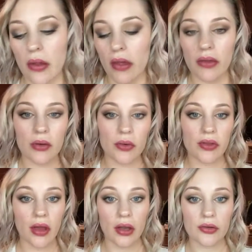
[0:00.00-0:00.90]
And then
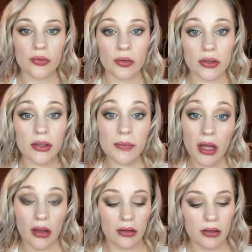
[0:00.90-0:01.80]
with the actual lip
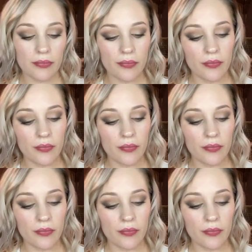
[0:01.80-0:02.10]
color,